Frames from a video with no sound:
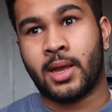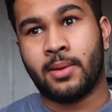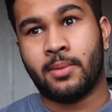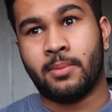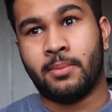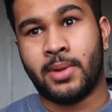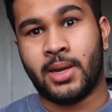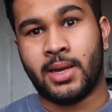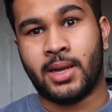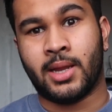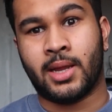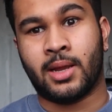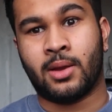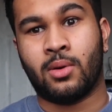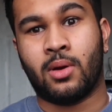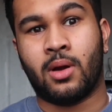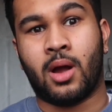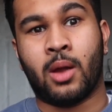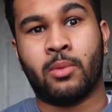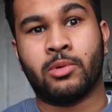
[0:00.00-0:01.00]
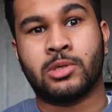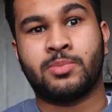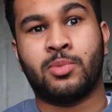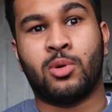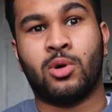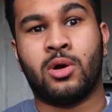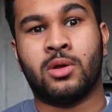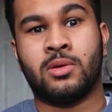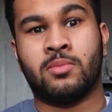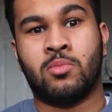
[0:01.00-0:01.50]
meaning I was
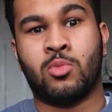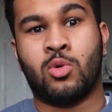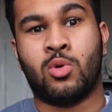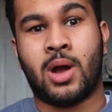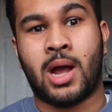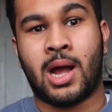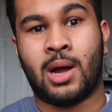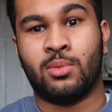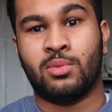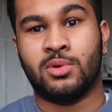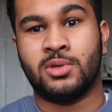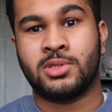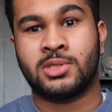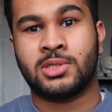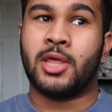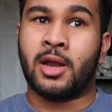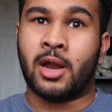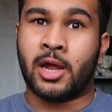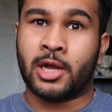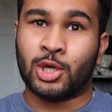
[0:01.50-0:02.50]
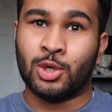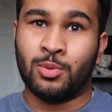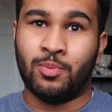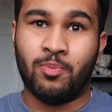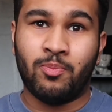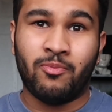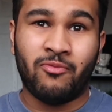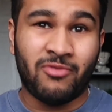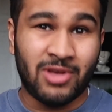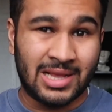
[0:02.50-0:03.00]
put on more hours than I could
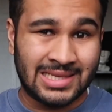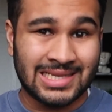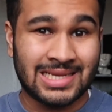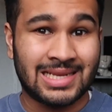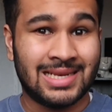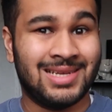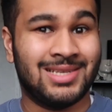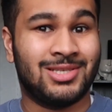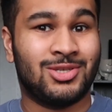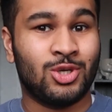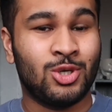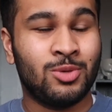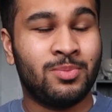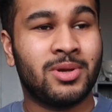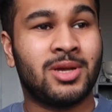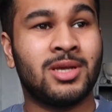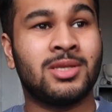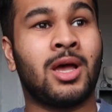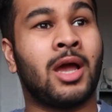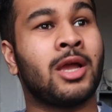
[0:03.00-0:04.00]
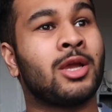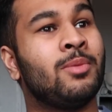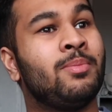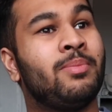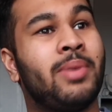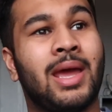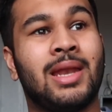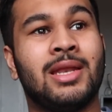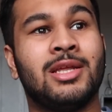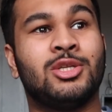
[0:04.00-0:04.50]
physically do because I could
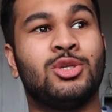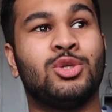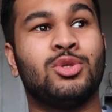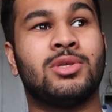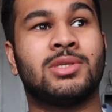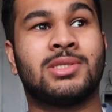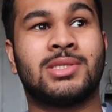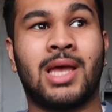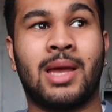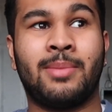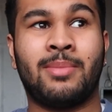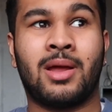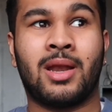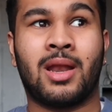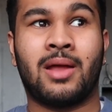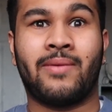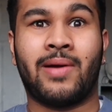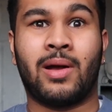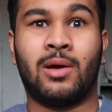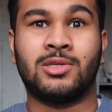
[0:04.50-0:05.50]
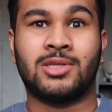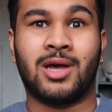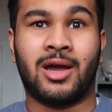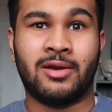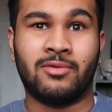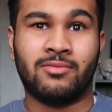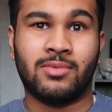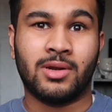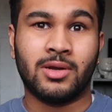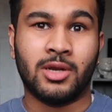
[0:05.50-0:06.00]
barely do the set amount of hours
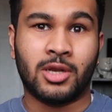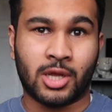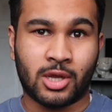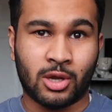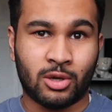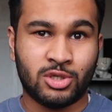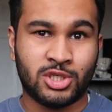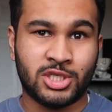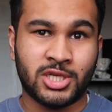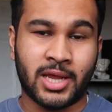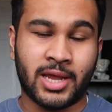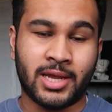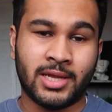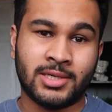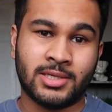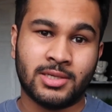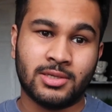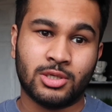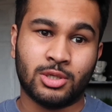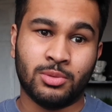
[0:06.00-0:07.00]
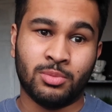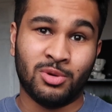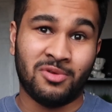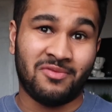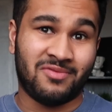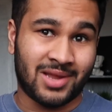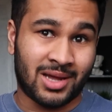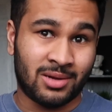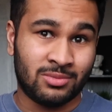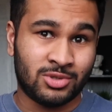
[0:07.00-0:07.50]
I'd negotiated to
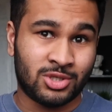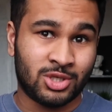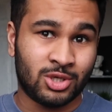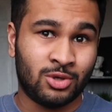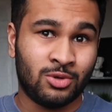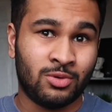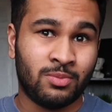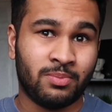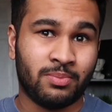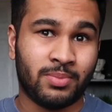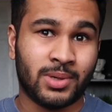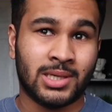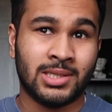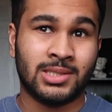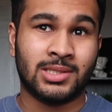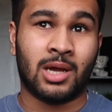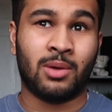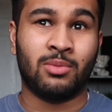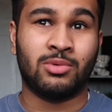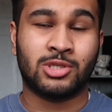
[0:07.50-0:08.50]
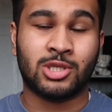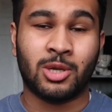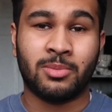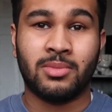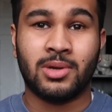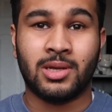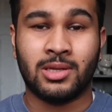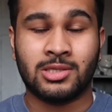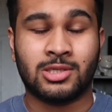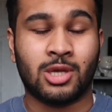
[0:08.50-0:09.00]
move down to because I was
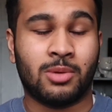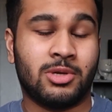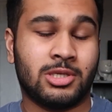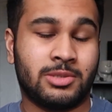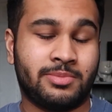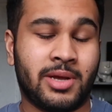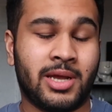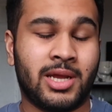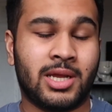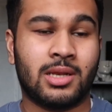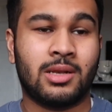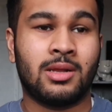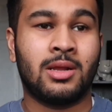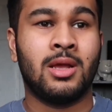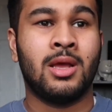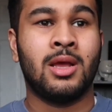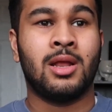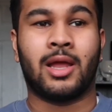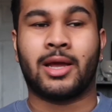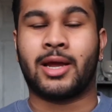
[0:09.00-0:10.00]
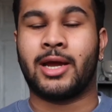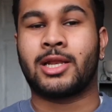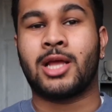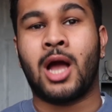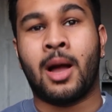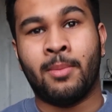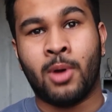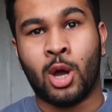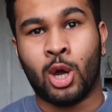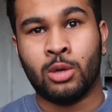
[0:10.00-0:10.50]
in so much pain. Like I'd
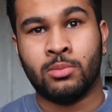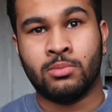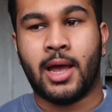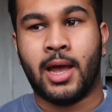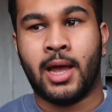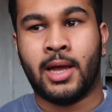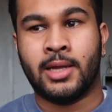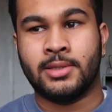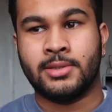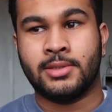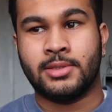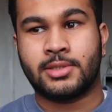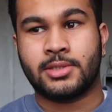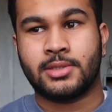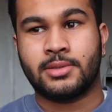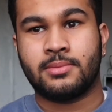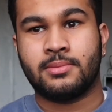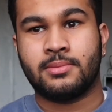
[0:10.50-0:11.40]
come home and